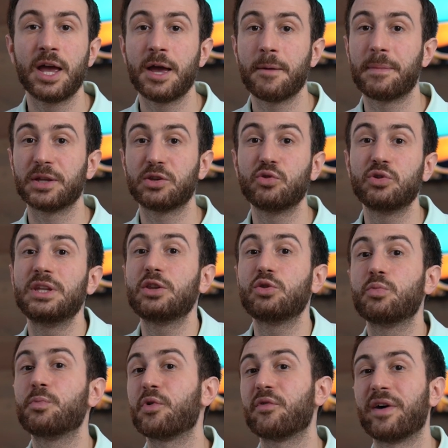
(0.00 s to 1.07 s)
but you need to
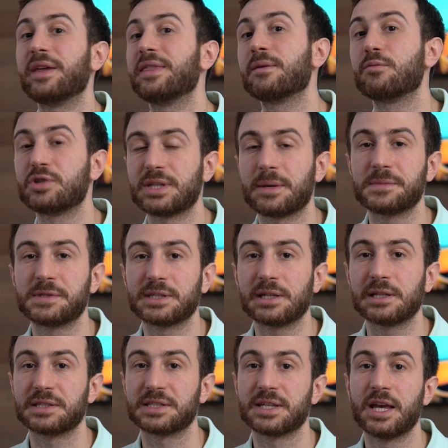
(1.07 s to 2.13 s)
provide them with some
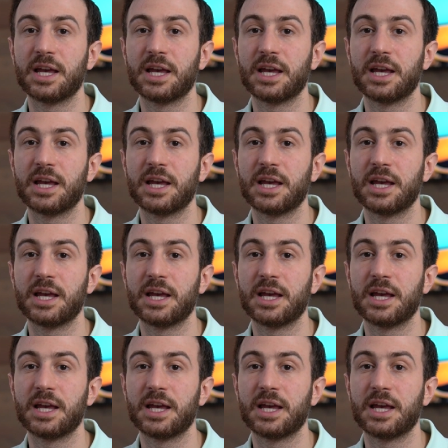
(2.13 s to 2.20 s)
skills.